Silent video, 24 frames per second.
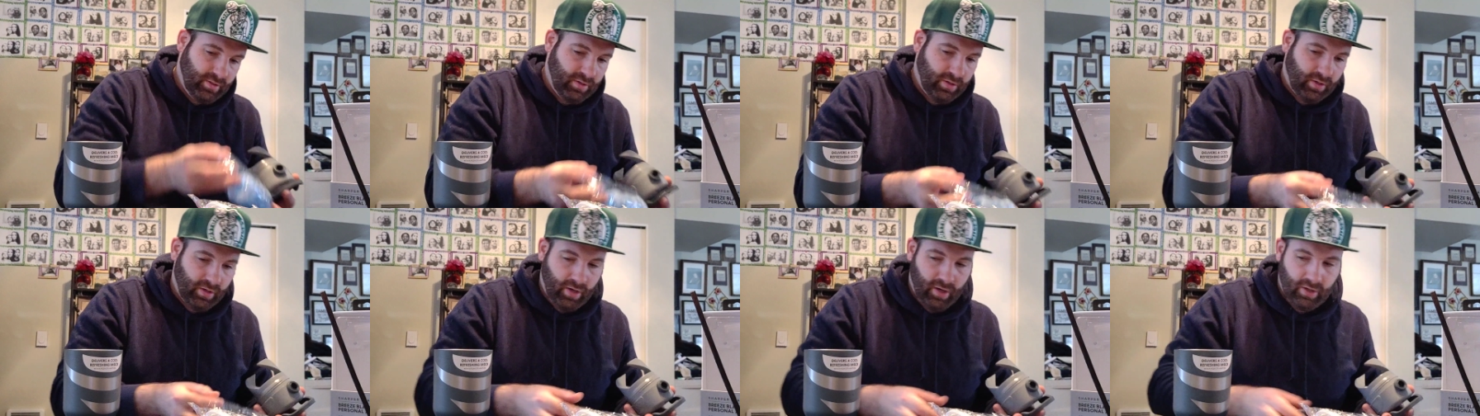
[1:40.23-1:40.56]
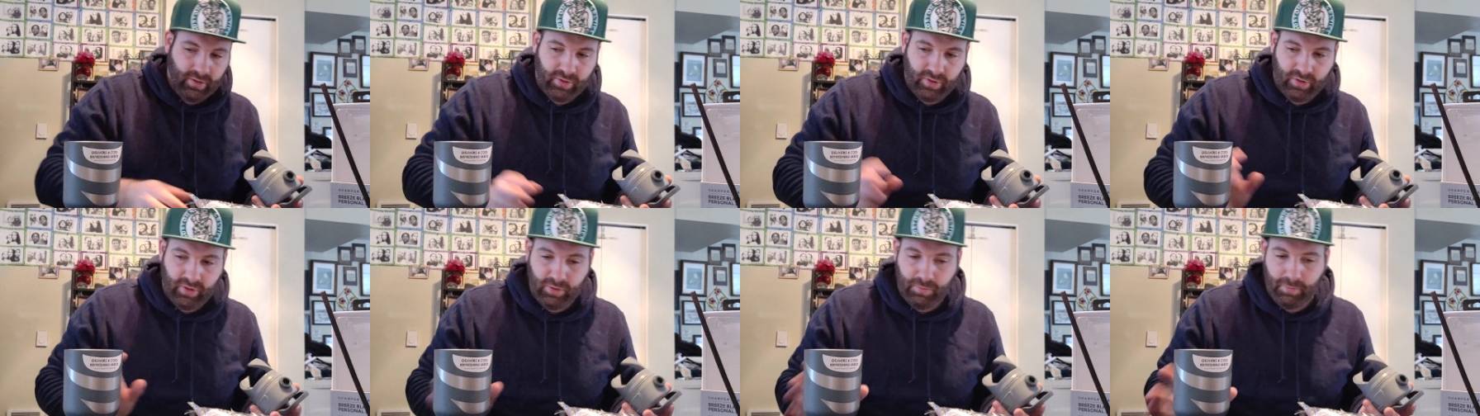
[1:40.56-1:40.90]
You can
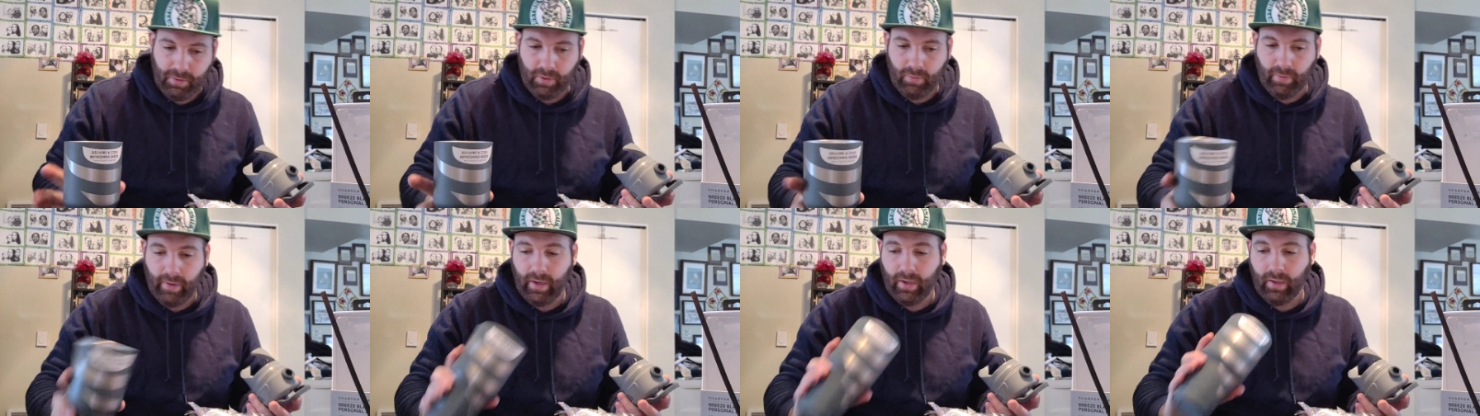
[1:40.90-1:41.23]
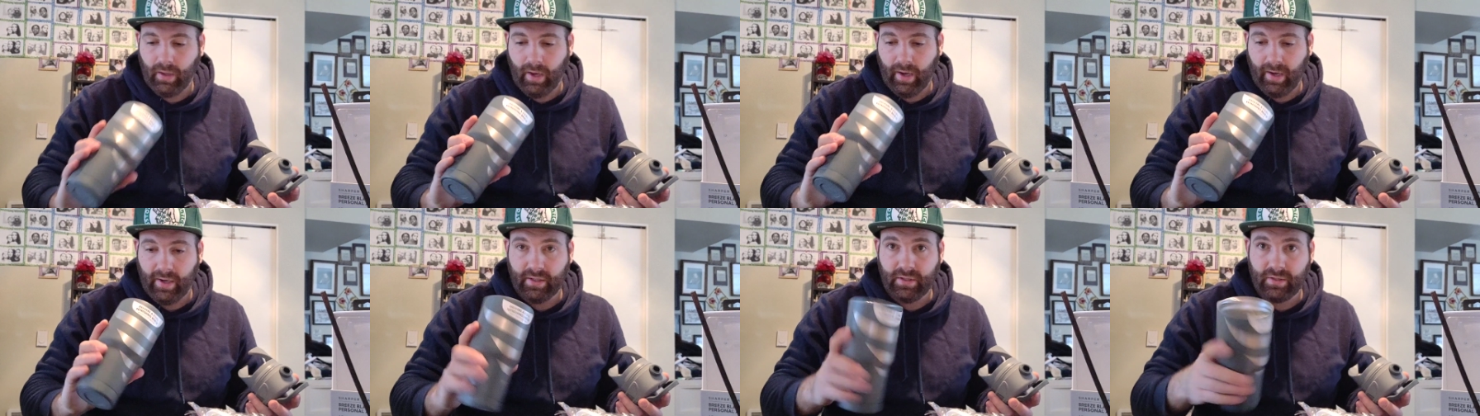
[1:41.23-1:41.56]
also just put
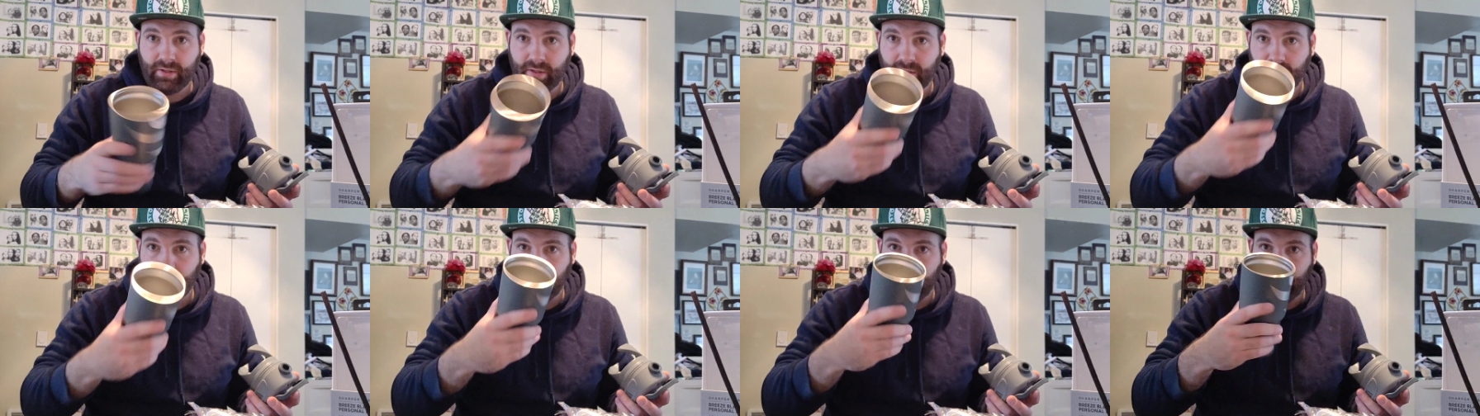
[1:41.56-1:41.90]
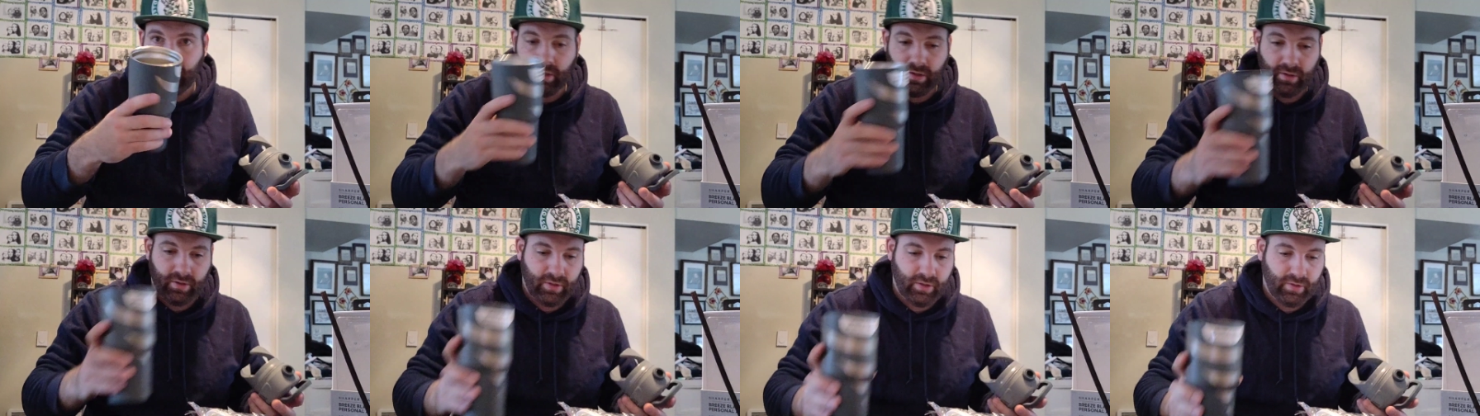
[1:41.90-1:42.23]
regular ice in
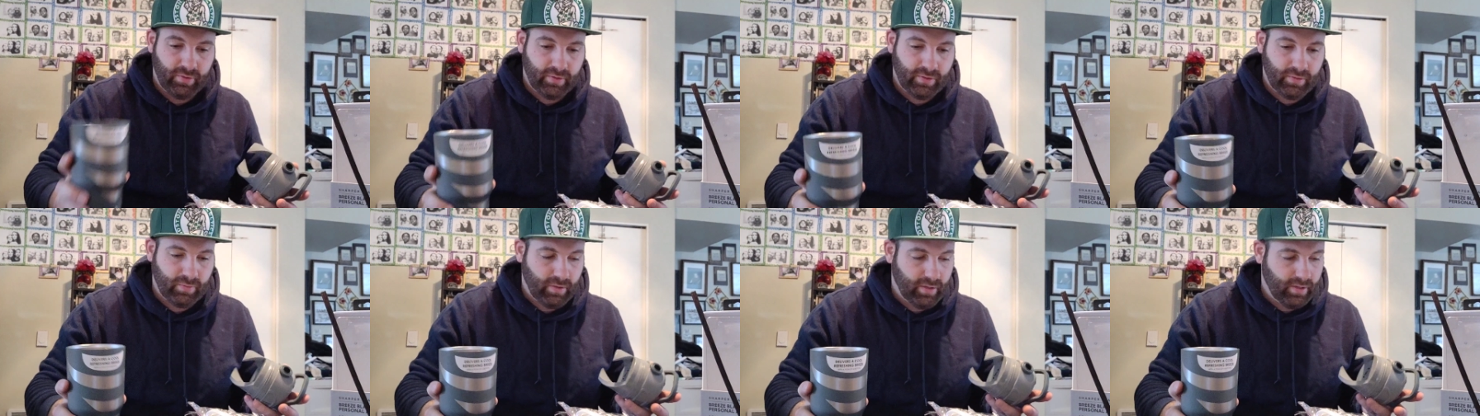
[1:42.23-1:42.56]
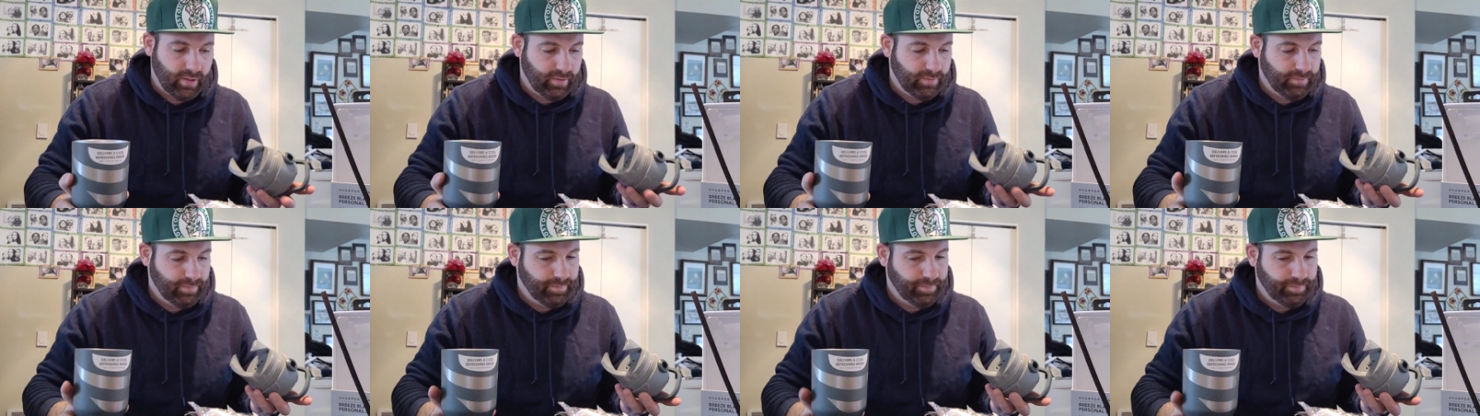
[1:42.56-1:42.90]
here too as
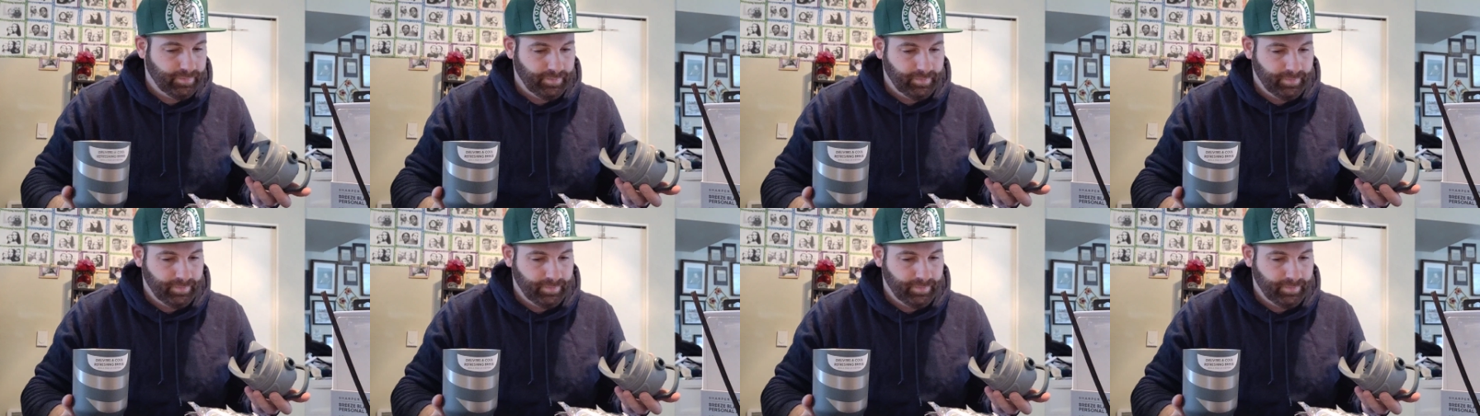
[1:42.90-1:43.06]
well.